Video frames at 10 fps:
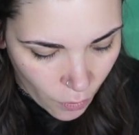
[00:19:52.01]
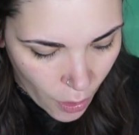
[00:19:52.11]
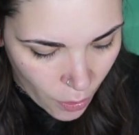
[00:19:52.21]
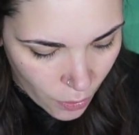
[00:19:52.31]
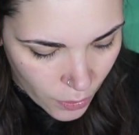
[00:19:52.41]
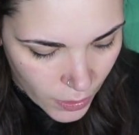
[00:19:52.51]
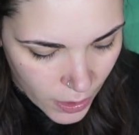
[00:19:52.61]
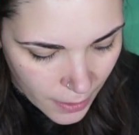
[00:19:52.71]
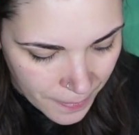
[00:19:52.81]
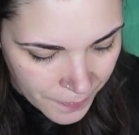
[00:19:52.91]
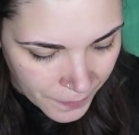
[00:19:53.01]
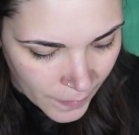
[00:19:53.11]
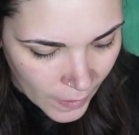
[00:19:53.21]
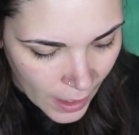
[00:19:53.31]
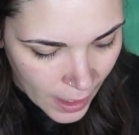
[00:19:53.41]
rose
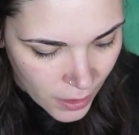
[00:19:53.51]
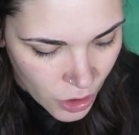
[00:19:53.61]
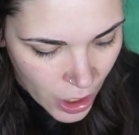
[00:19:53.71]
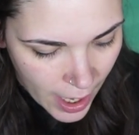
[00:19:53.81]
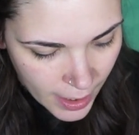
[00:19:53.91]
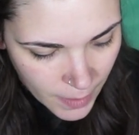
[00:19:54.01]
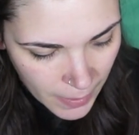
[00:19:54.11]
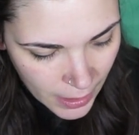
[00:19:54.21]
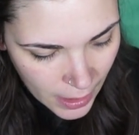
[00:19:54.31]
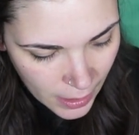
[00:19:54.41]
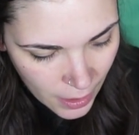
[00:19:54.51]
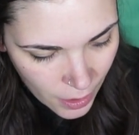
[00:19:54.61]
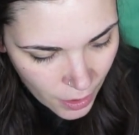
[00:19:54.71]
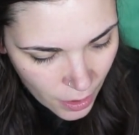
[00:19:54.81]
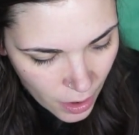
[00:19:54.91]
and jasmine in
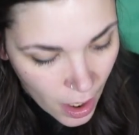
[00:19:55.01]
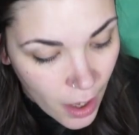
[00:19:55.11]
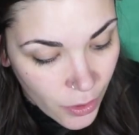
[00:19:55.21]
here.